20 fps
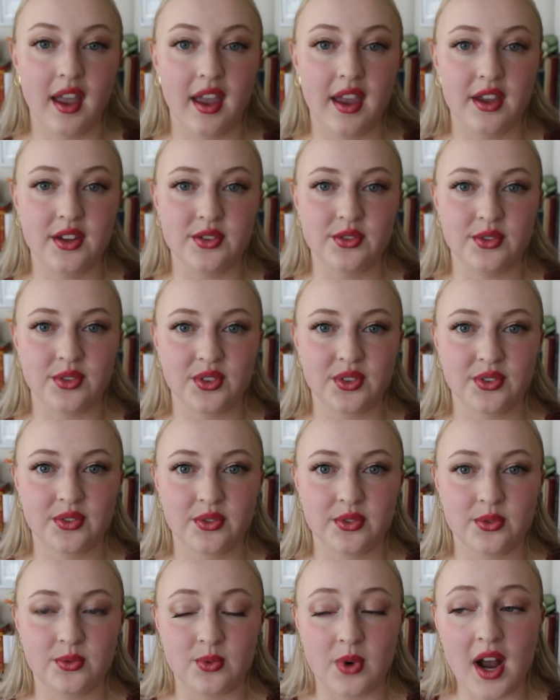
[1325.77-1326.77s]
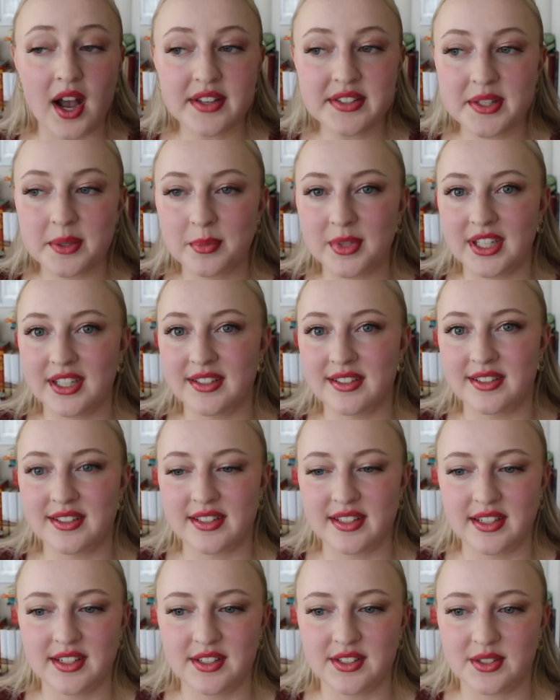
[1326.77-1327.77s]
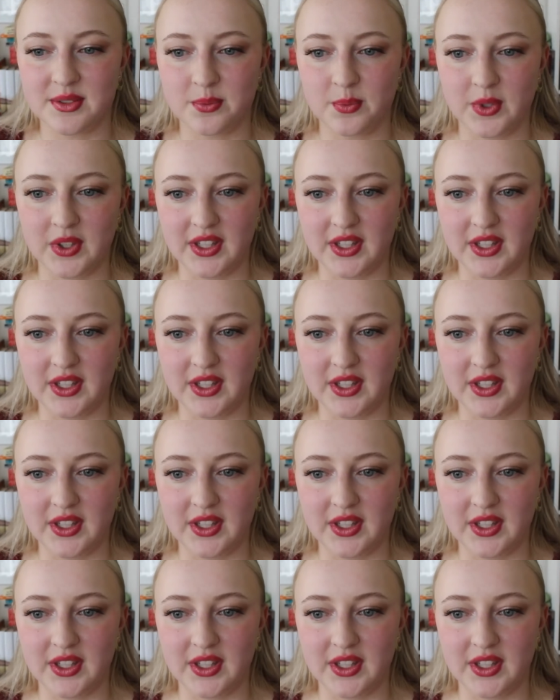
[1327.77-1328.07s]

And Rosamond is